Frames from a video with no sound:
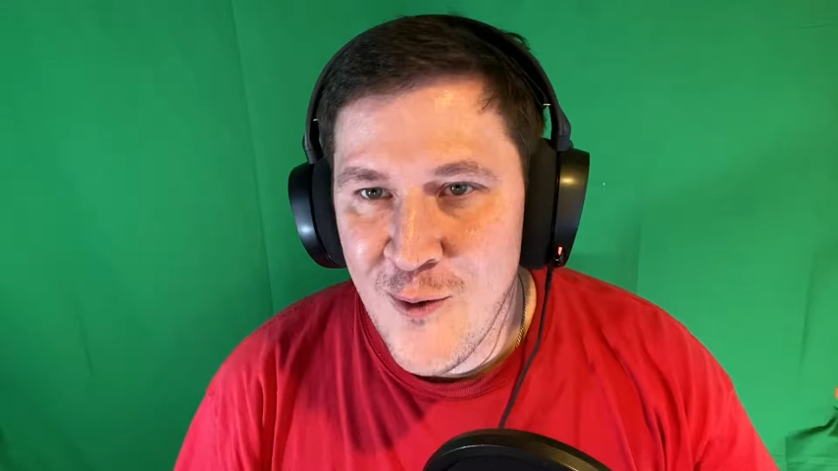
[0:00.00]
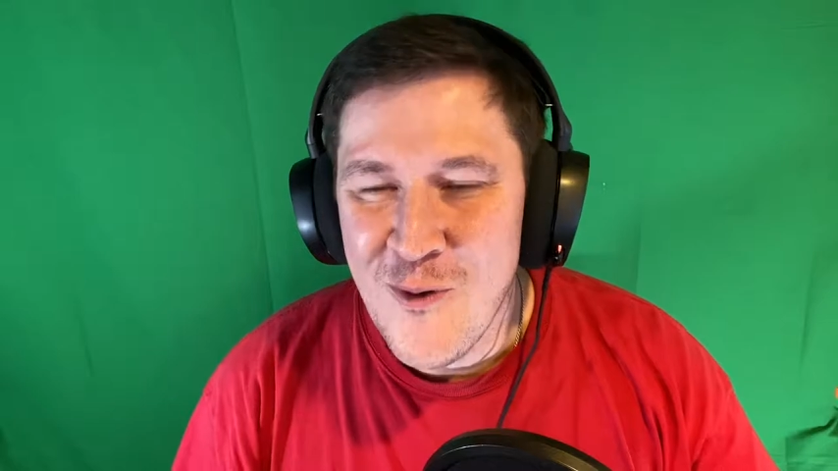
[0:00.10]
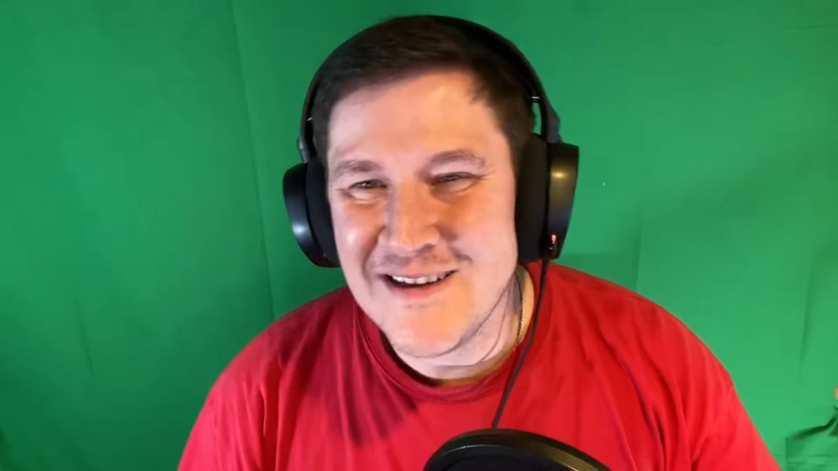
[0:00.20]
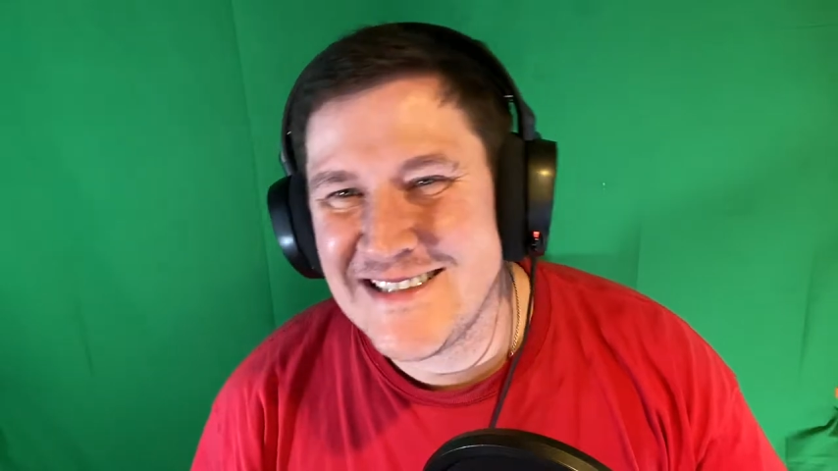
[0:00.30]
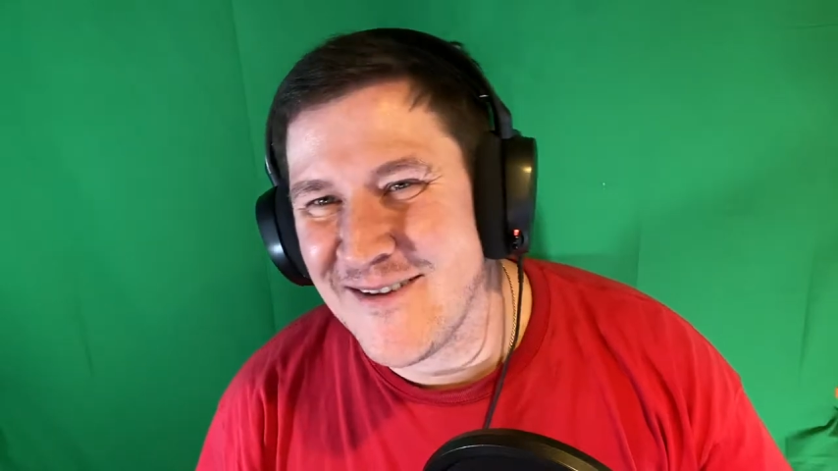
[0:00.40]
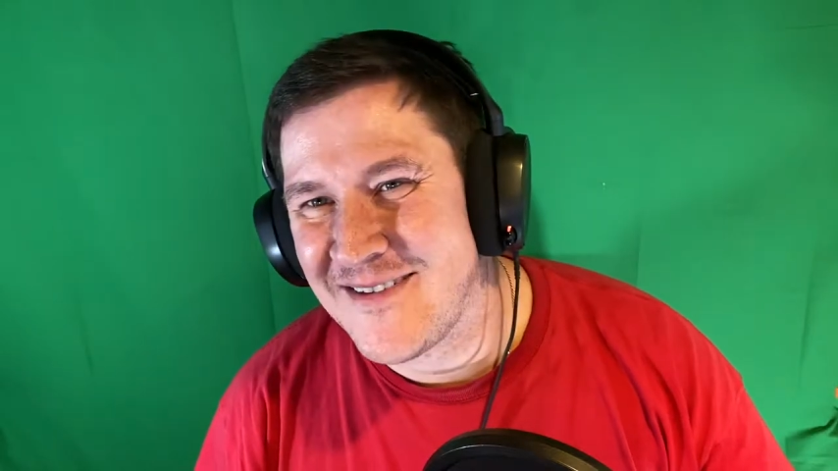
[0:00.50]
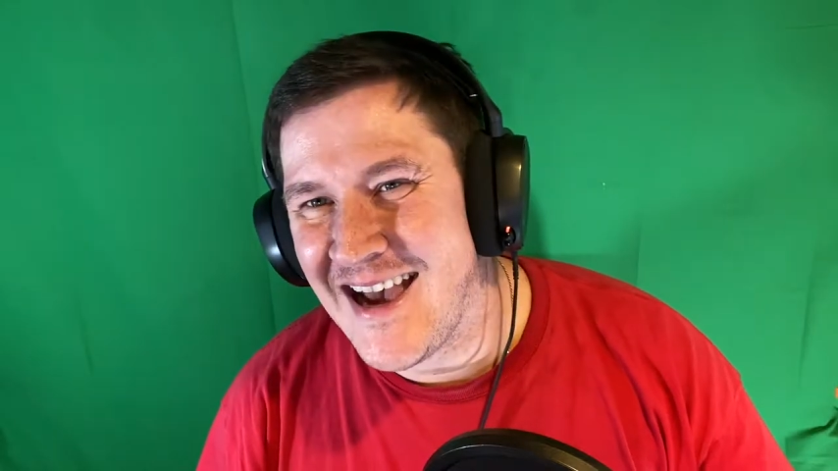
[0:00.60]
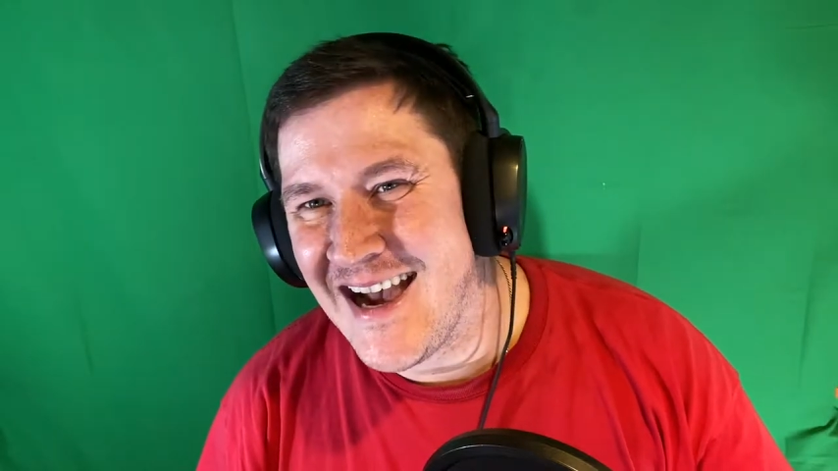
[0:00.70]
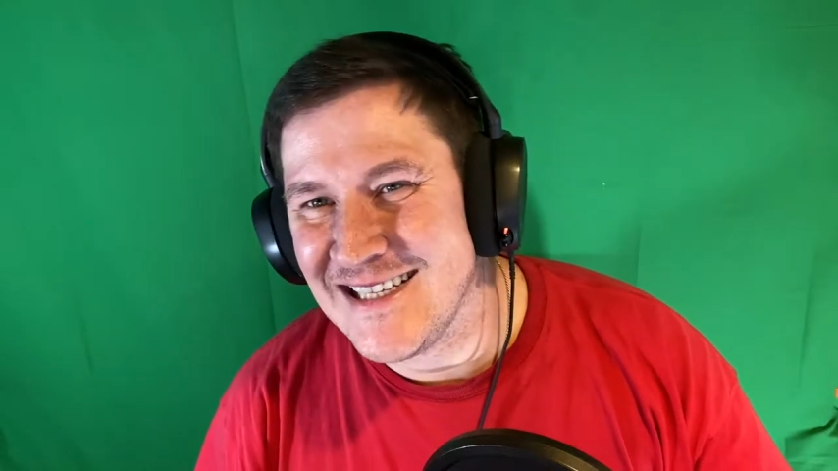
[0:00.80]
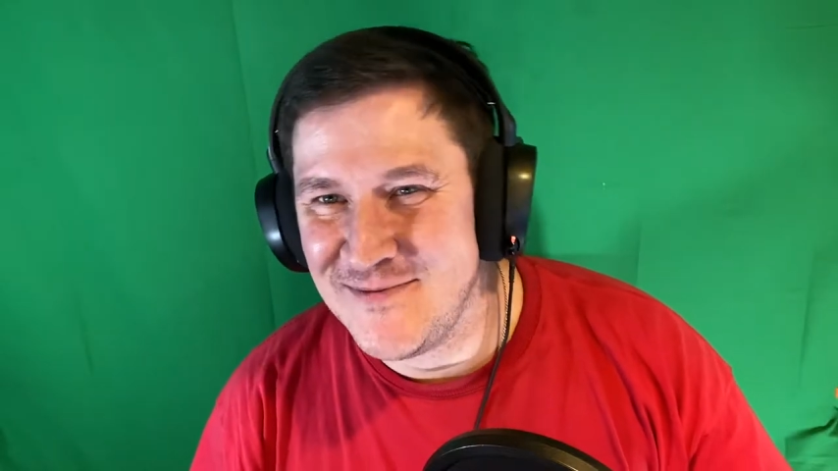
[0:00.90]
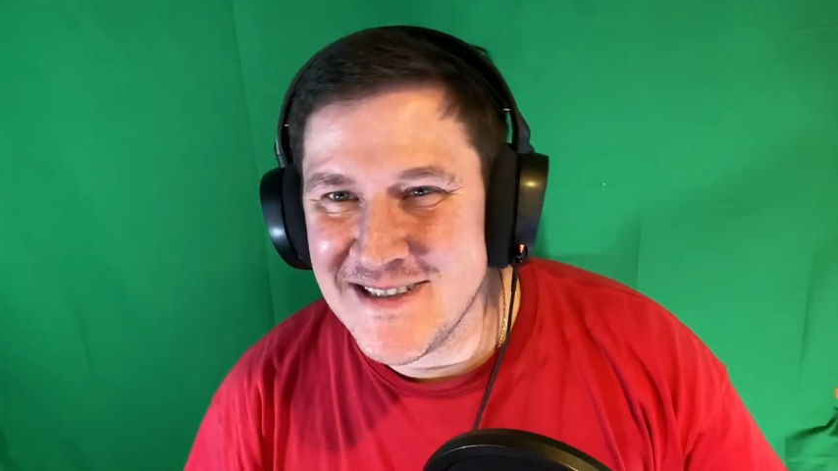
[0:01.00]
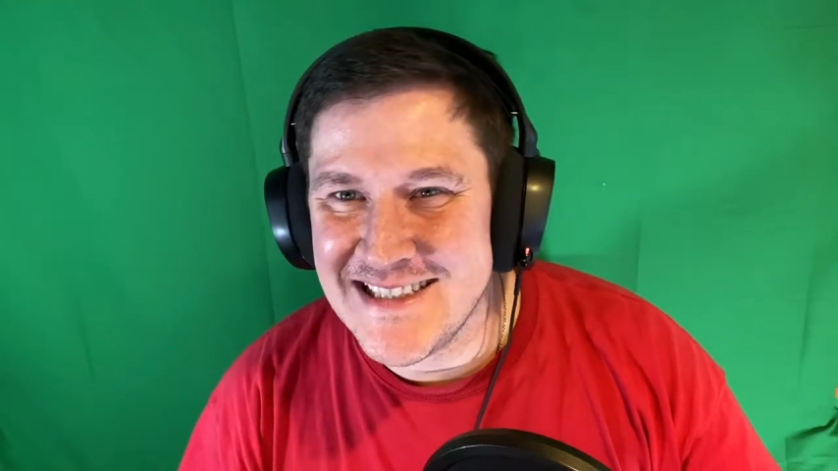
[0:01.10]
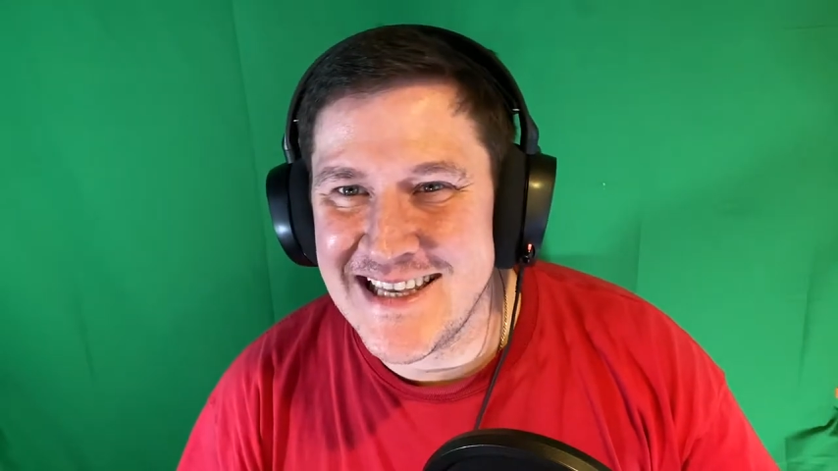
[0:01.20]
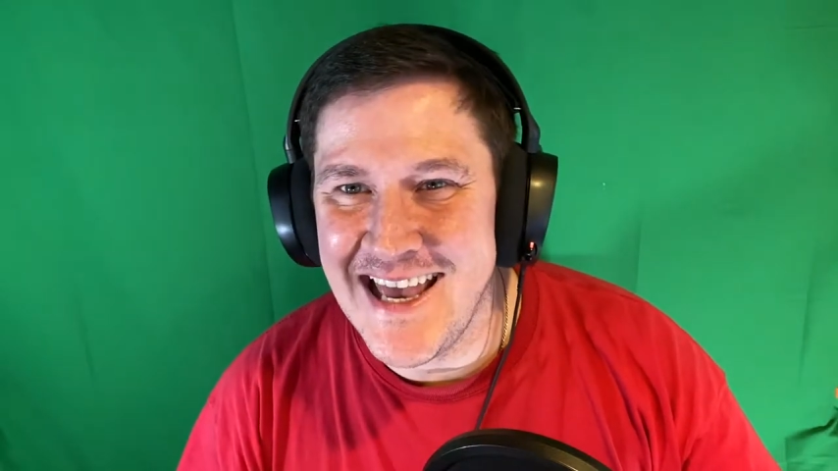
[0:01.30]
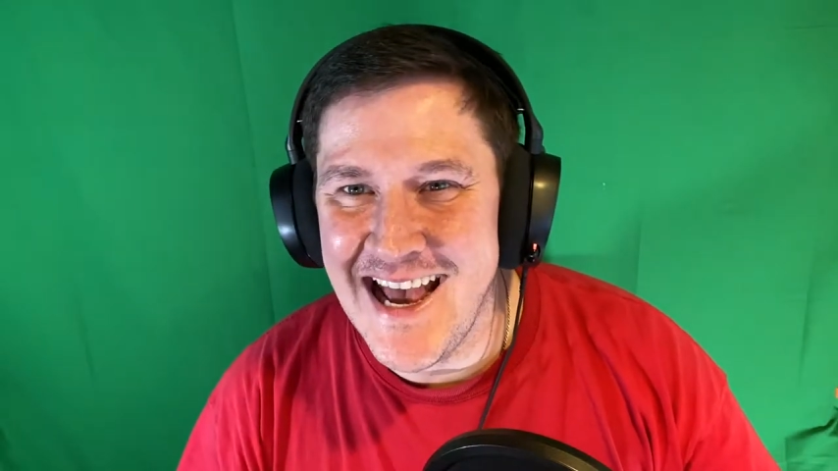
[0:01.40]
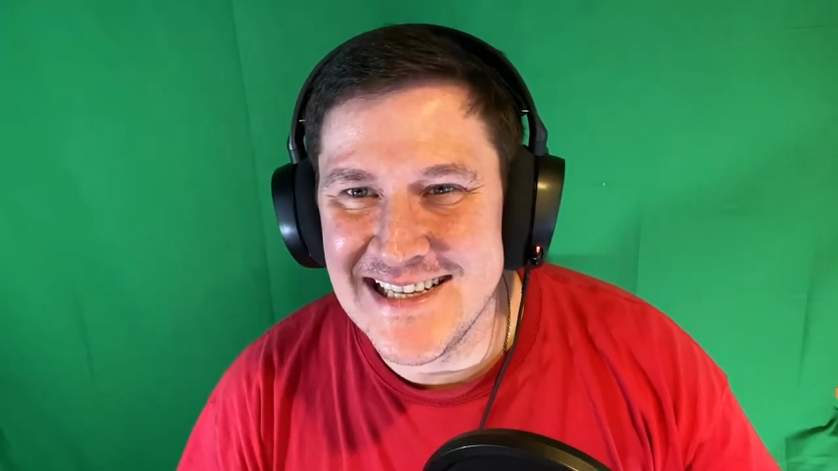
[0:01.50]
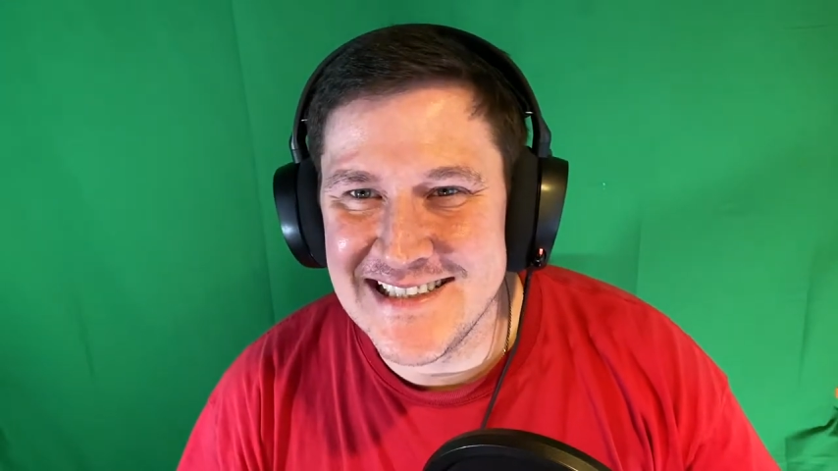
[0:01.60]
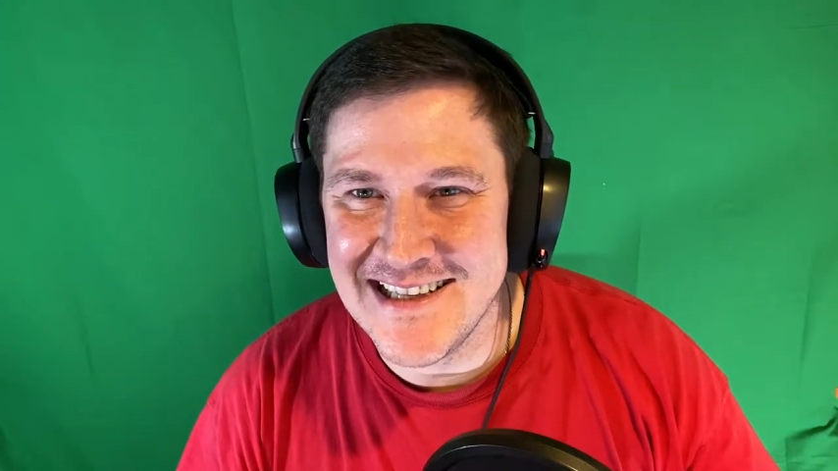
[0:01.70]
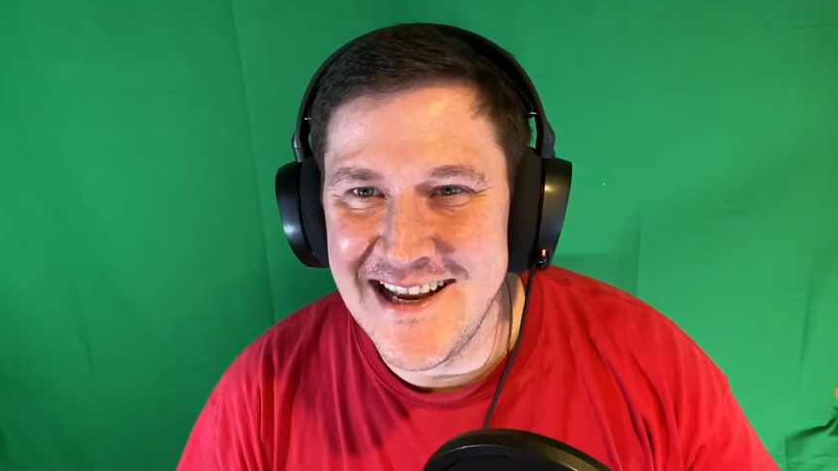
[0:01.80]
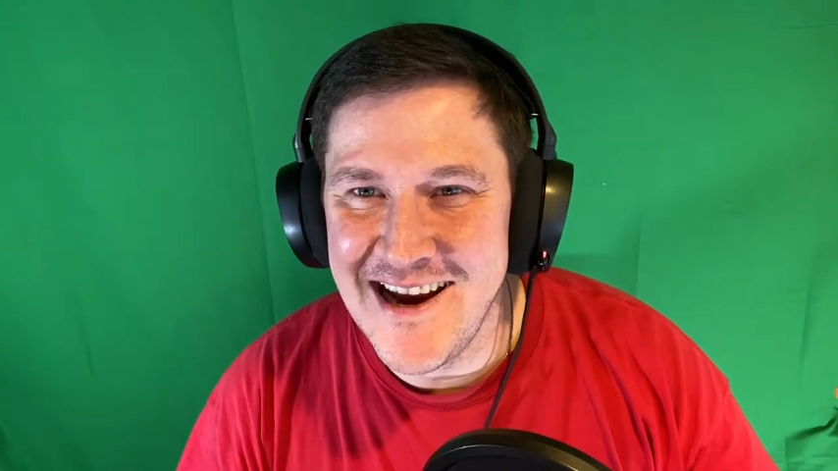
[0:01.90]
What's up, guys? Mr.
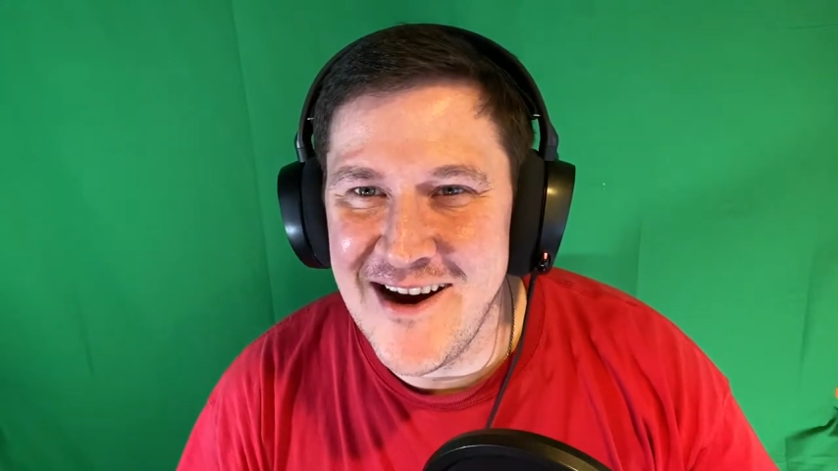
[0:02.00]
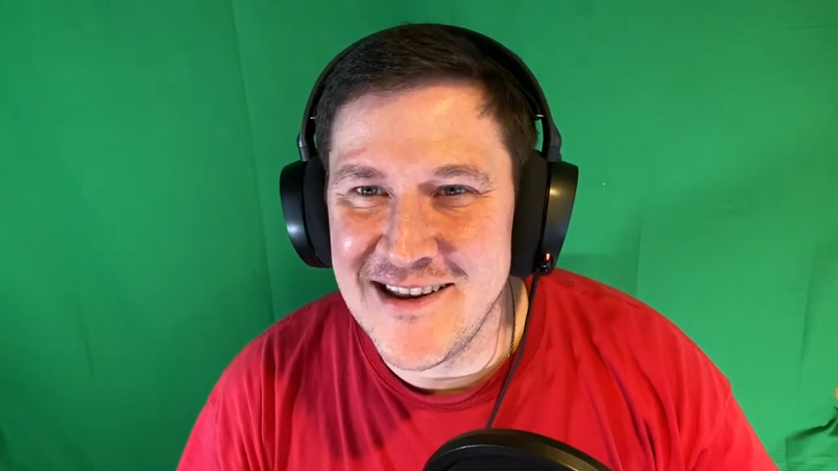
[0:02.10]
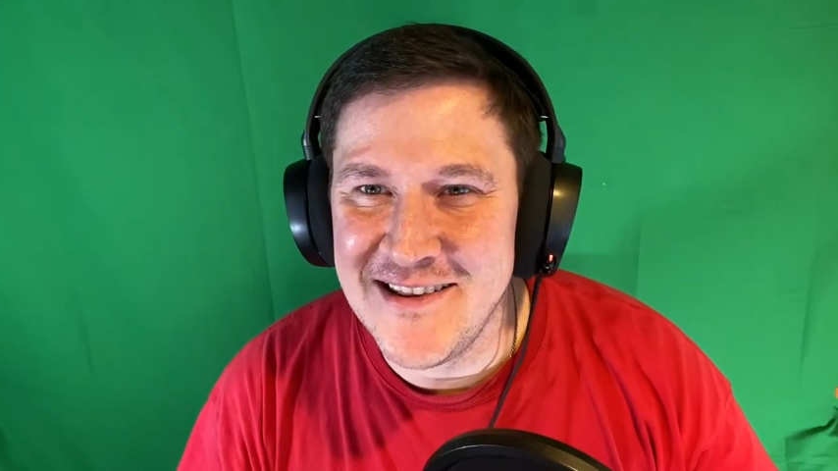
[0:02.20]
Kessler here.